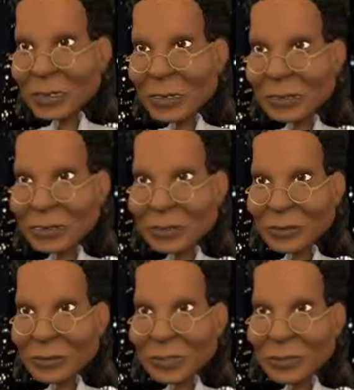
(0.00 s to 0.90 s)
down
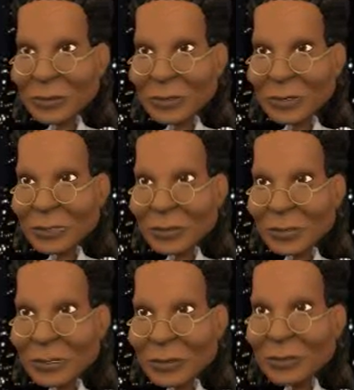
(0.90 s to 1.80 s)
means recognizing
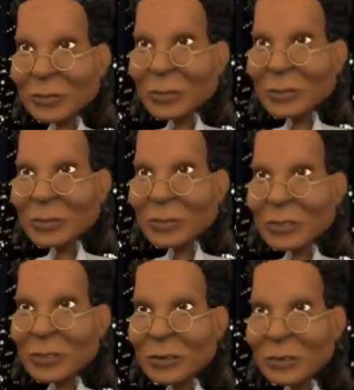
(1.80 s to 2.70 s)
that there is a limit to
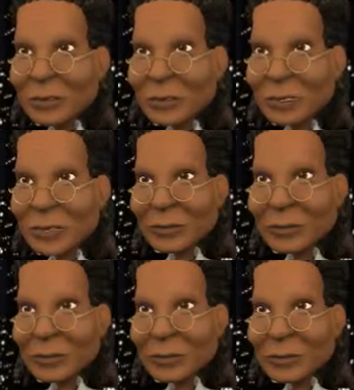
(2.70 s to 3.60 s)
both what you can
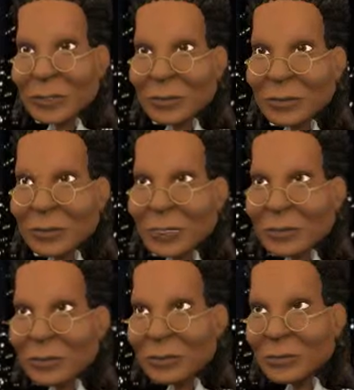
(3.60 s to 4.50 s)
do and the time
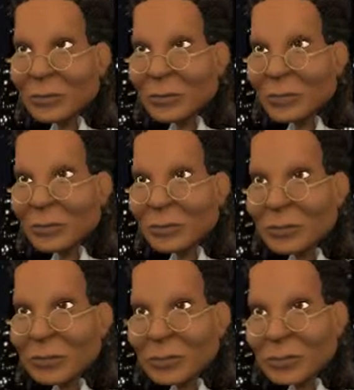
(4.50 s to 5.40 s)
available to do it.
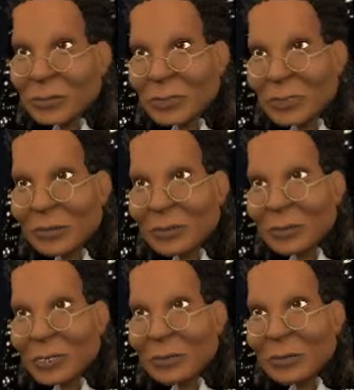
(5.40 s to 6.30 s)
Another
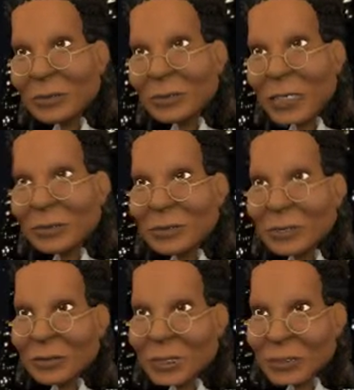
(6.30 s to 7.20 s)
way of looking at it
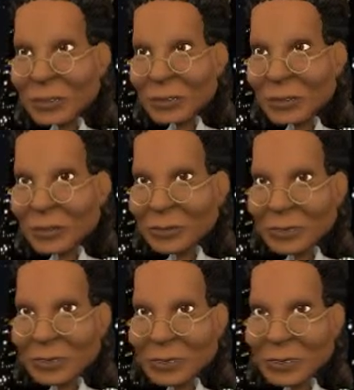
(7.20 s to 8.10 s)
is the
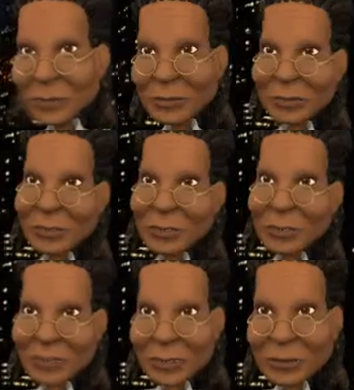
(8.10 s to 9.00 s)
80-20
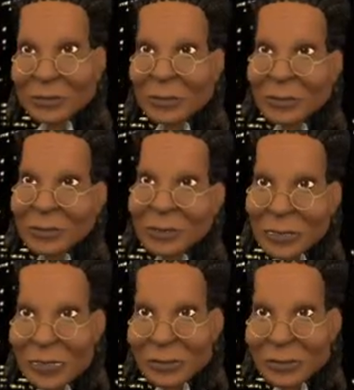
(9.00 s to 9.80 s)
principle. The